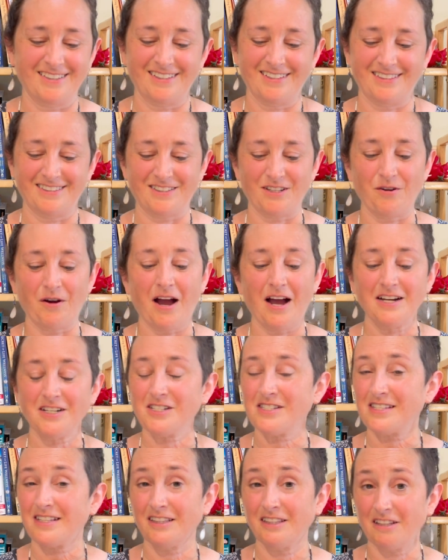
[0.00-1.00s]
So I
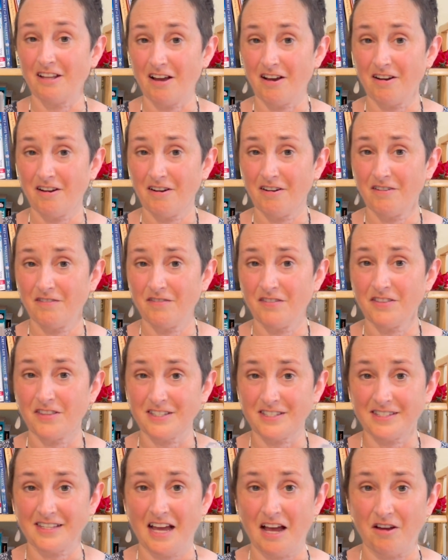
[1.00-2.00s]
just love the
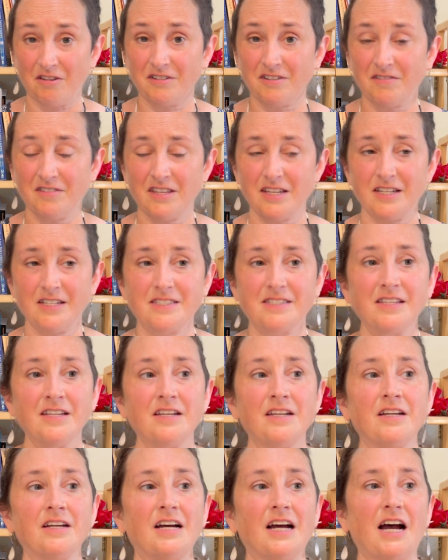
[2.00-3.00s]
sound of this.
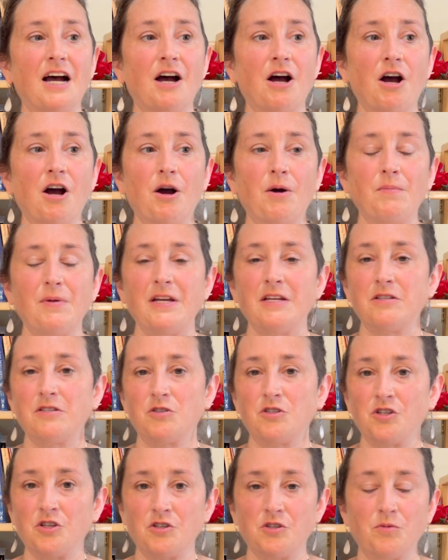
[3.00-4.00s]

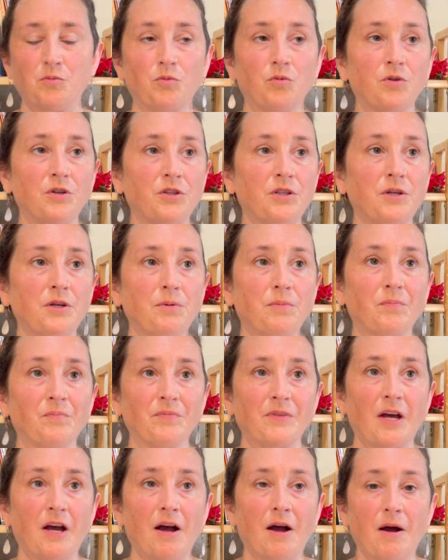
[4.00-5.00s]
It's just really
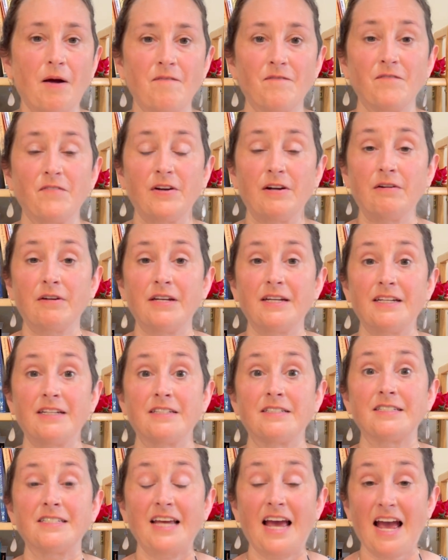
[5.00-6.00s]
very
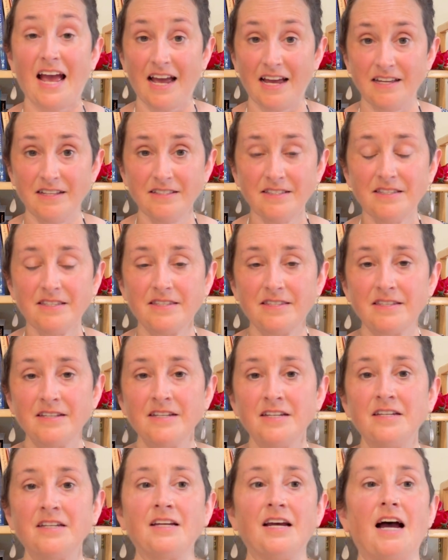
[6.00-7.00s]
intense.
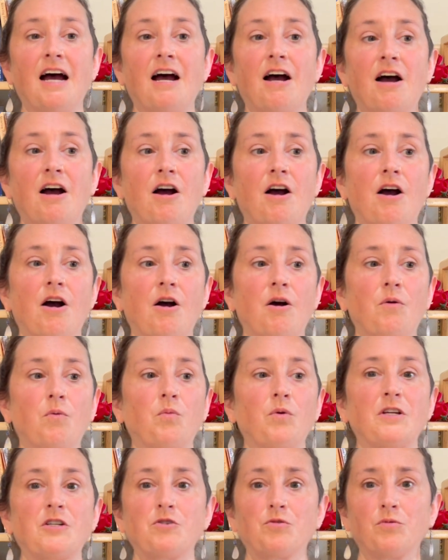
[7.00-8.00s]

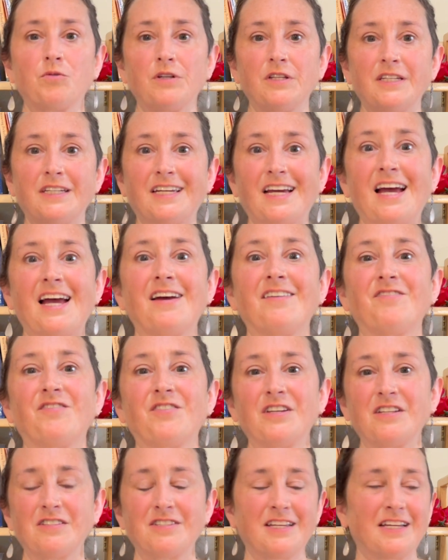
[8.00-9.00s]
Which really
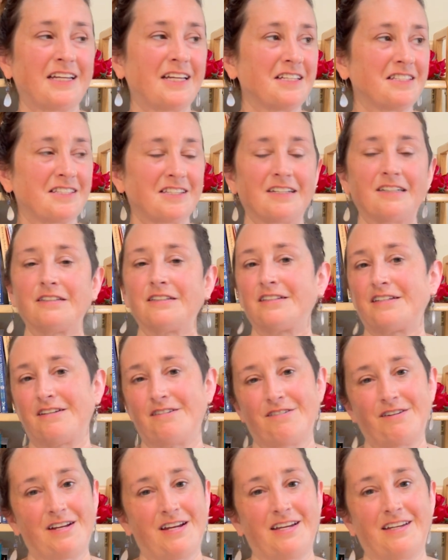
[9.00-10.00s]
feels like it's
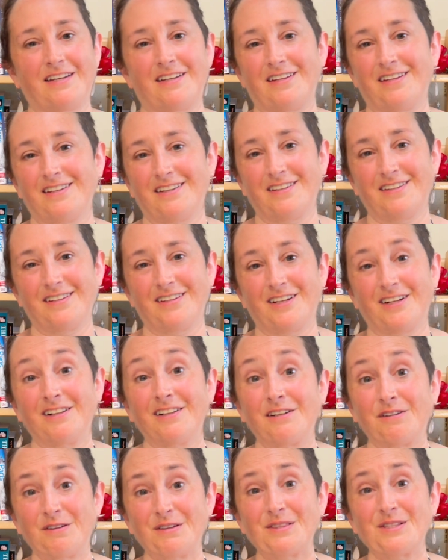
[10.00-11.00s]
clearing
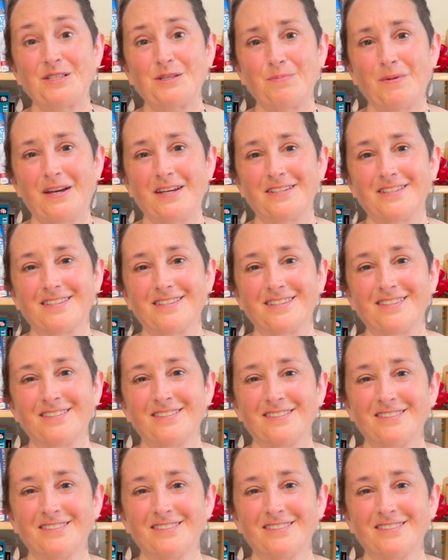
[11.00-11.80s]
the space.